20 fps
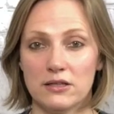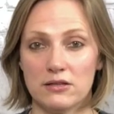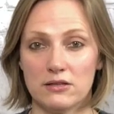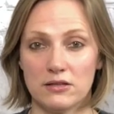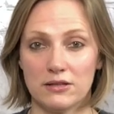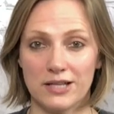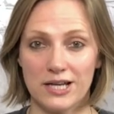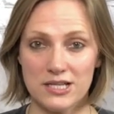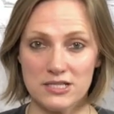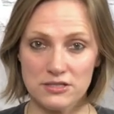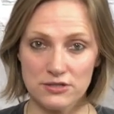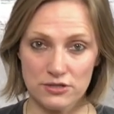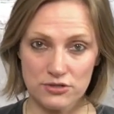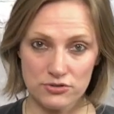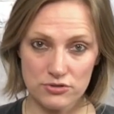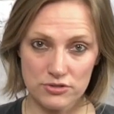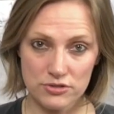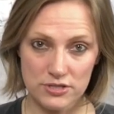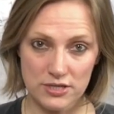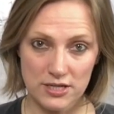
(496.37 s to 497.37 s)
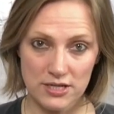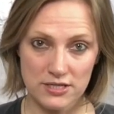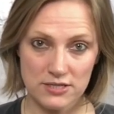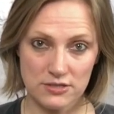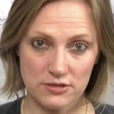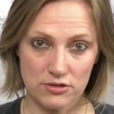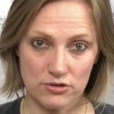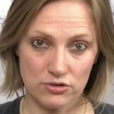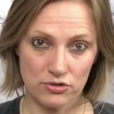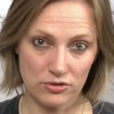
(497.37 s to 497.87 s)
in the last
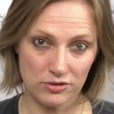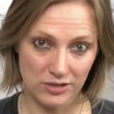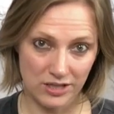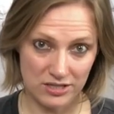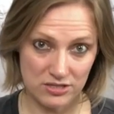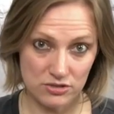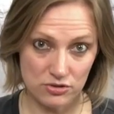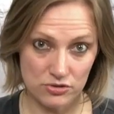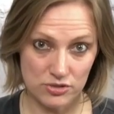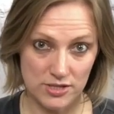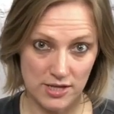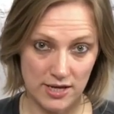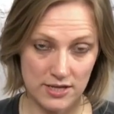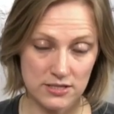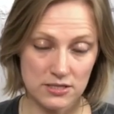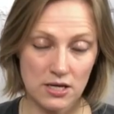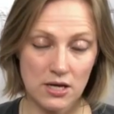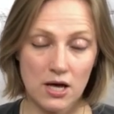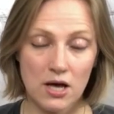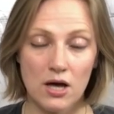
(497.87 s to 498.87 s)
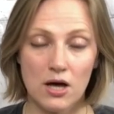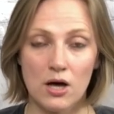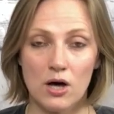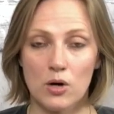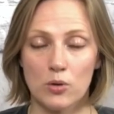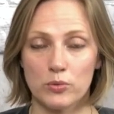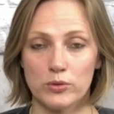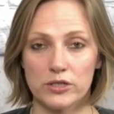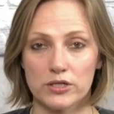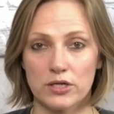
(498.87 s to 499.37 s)
exercise, the third exercise,
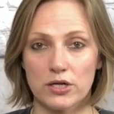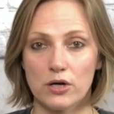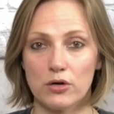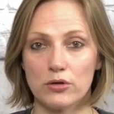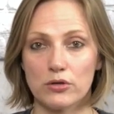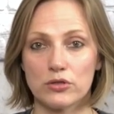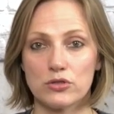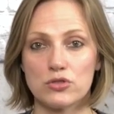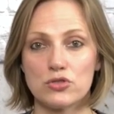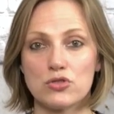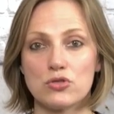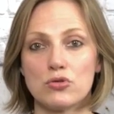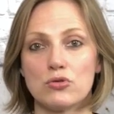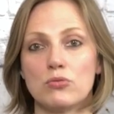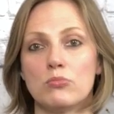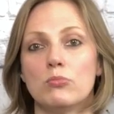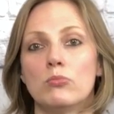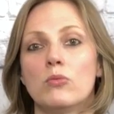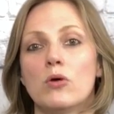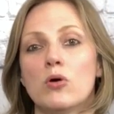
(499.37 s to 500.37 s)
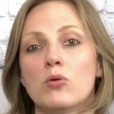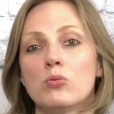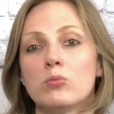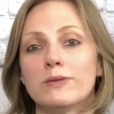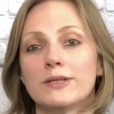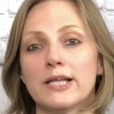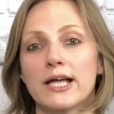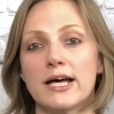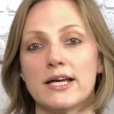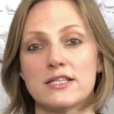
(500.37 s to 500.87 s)
we're going to
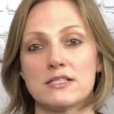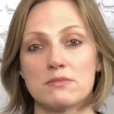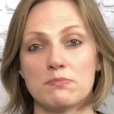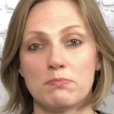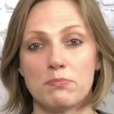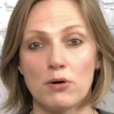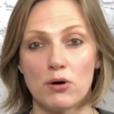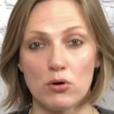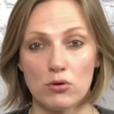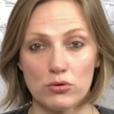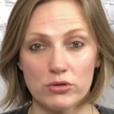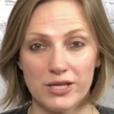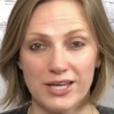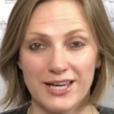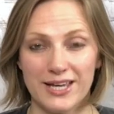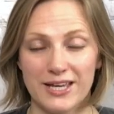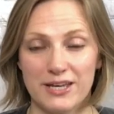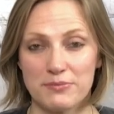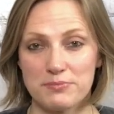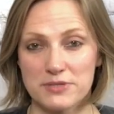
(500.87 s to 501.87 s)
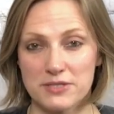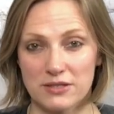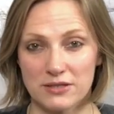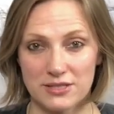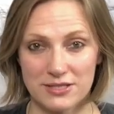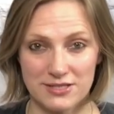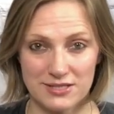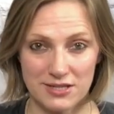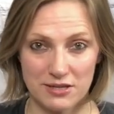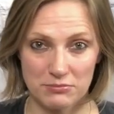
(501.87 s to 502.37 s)
mobilize both hips at
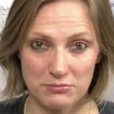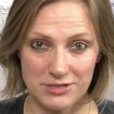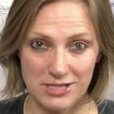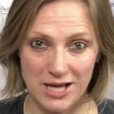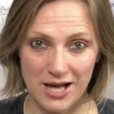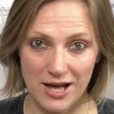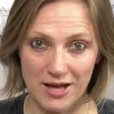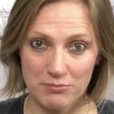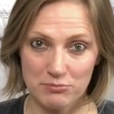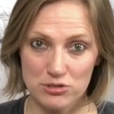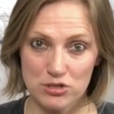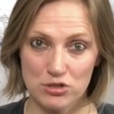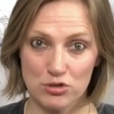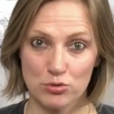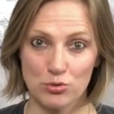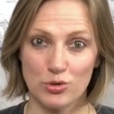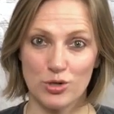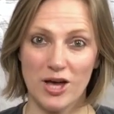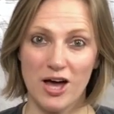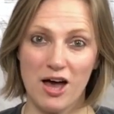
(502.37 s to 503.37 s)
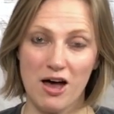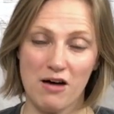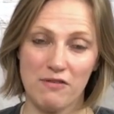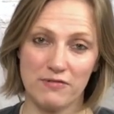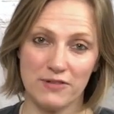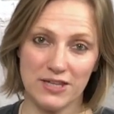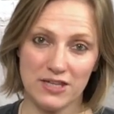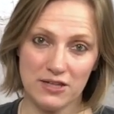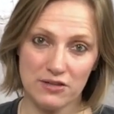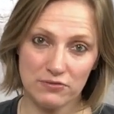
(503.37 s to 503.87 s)
the same time so you
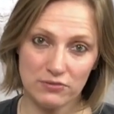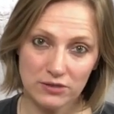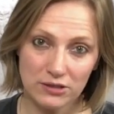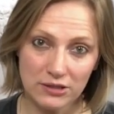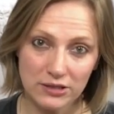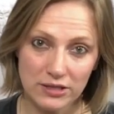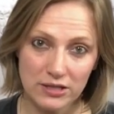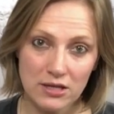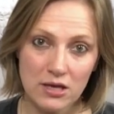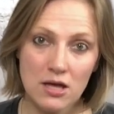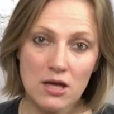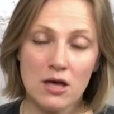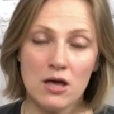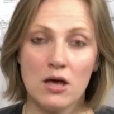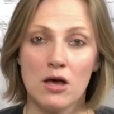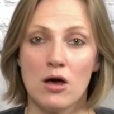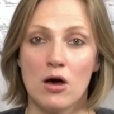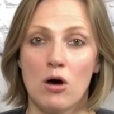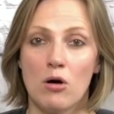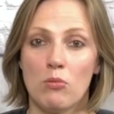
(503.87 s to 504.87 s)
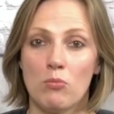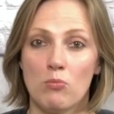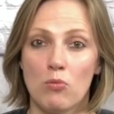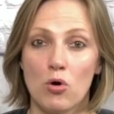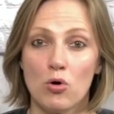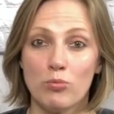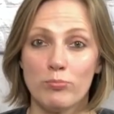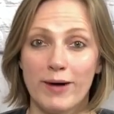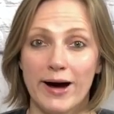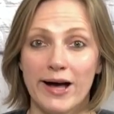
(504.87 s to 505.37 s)
have evenly
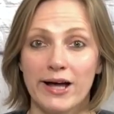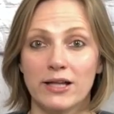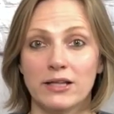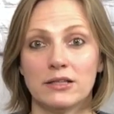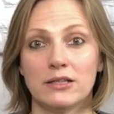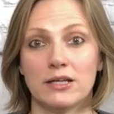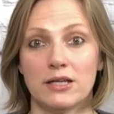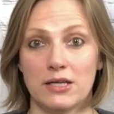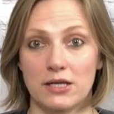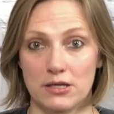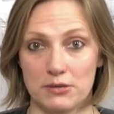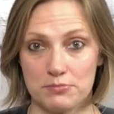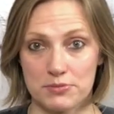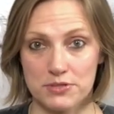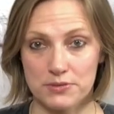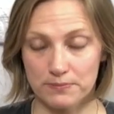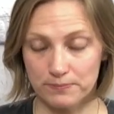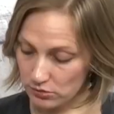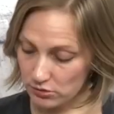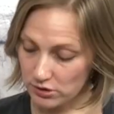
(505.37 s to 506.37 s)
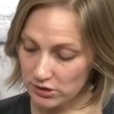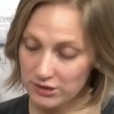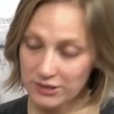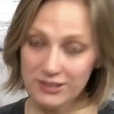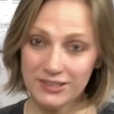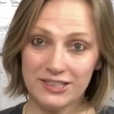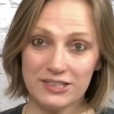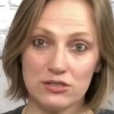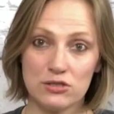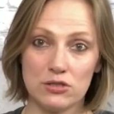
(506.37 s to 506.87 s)
mobile hips. You're gonna
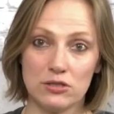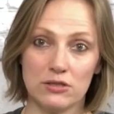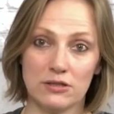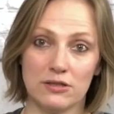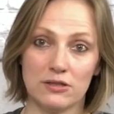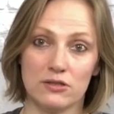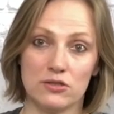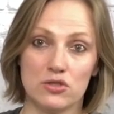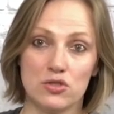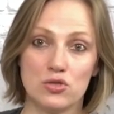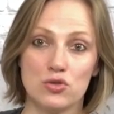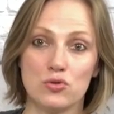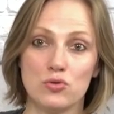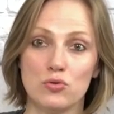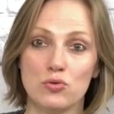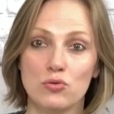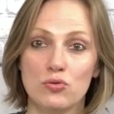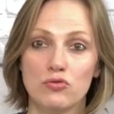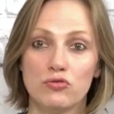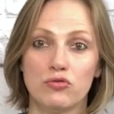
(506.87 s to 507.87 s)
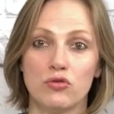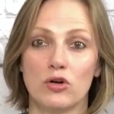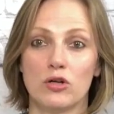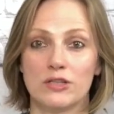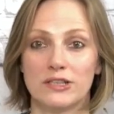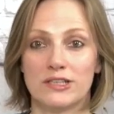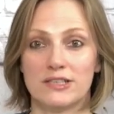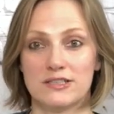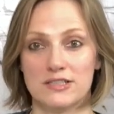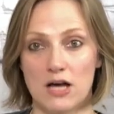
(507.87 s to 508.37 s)
need 2
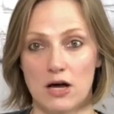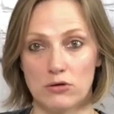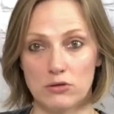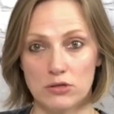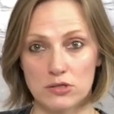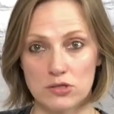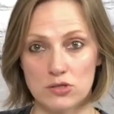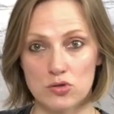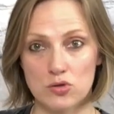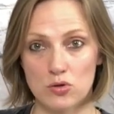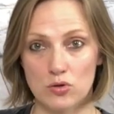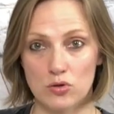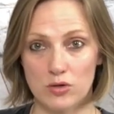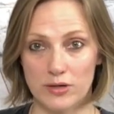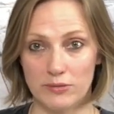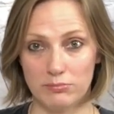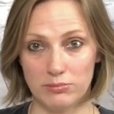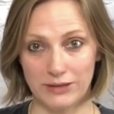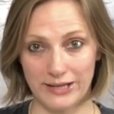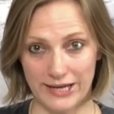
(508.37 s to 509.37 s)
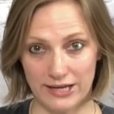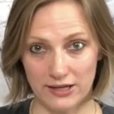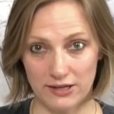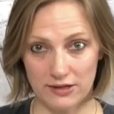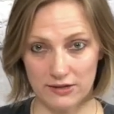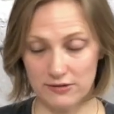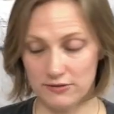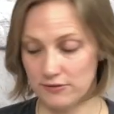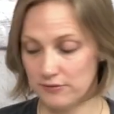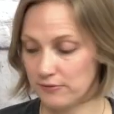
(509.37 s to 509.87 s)
folded towels or a
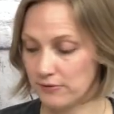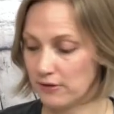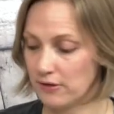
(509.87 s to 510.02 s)
blanket